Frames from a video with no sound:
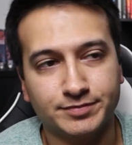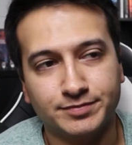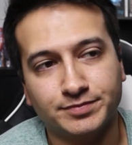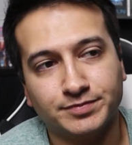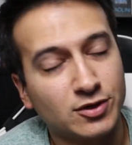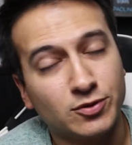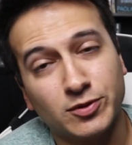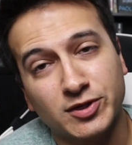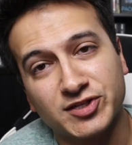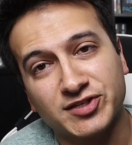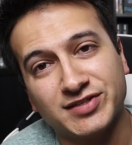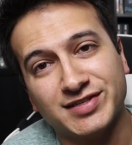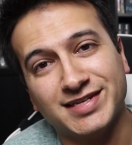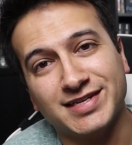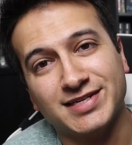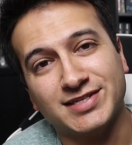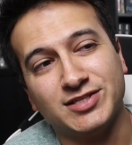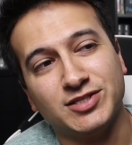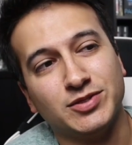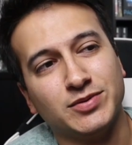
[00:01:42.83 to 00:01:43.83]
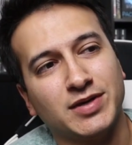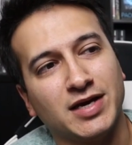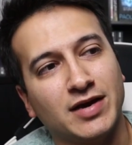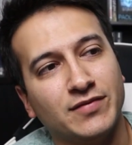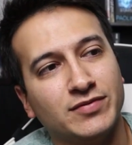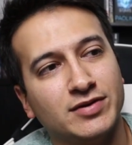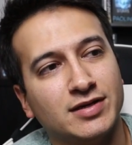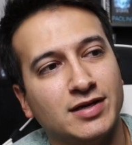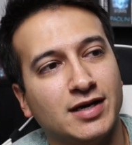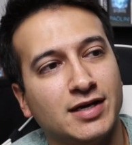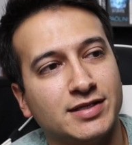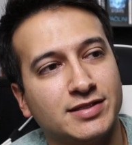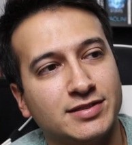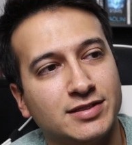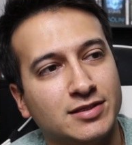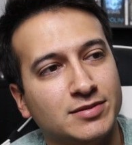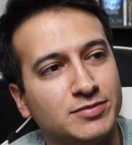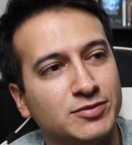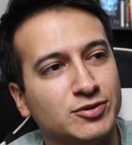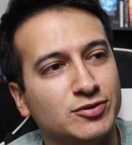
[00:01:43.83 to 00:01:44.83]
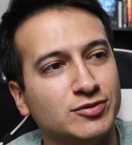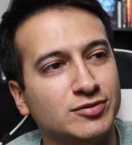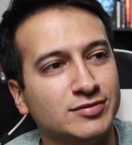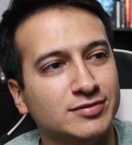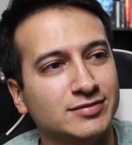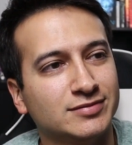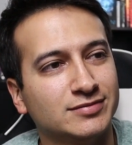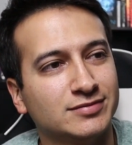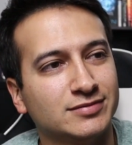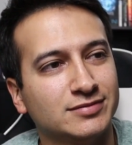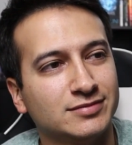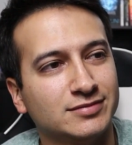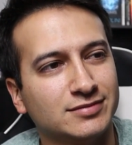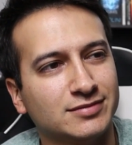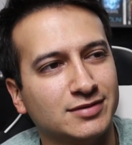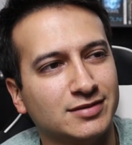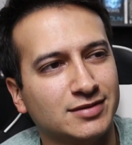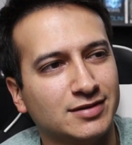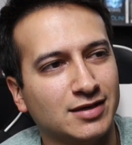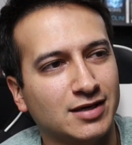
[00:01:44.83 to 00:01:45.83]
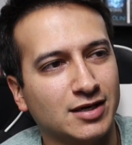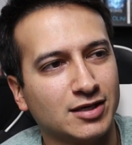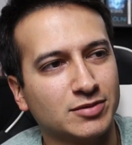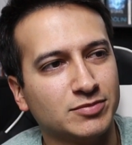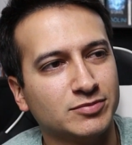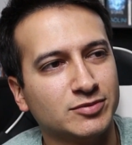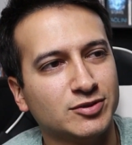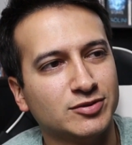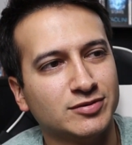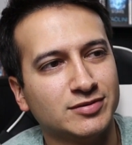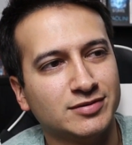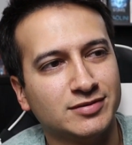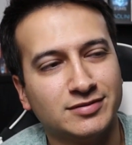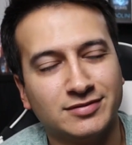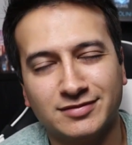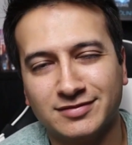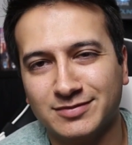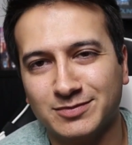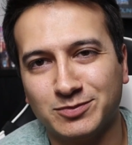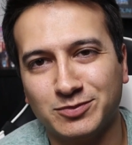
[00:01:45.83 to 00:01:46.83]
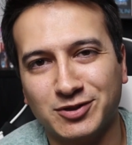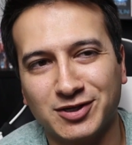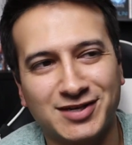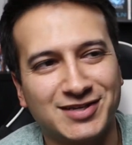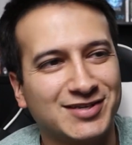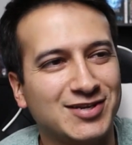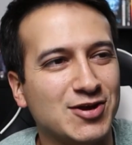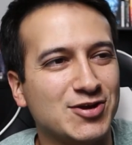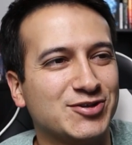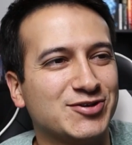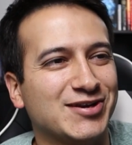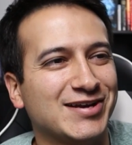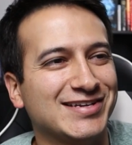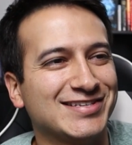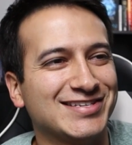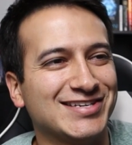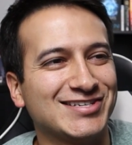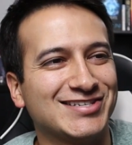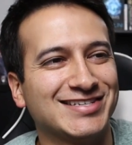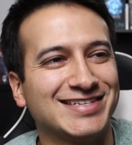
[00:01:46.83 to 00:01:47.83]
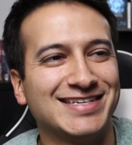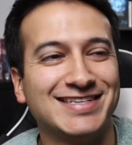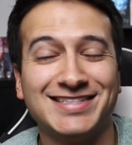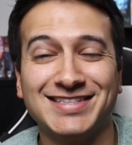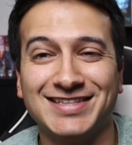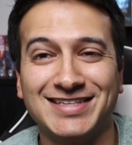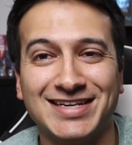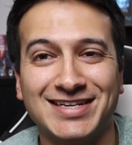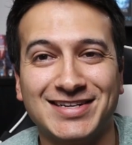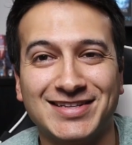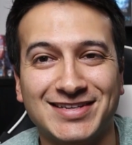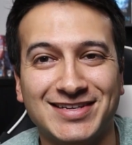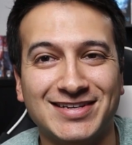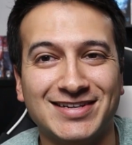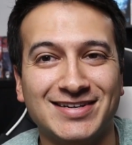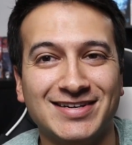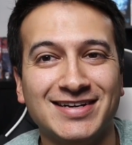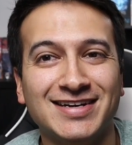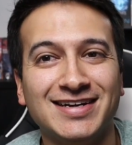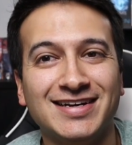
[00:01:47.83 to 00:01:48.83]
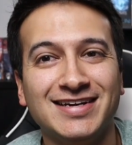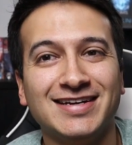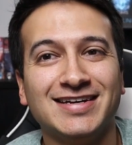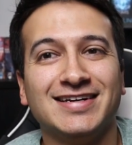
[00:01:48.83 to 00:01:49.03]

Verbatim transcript: Second question is, do you have an autumnal, autumnal book to transition into the end of the year?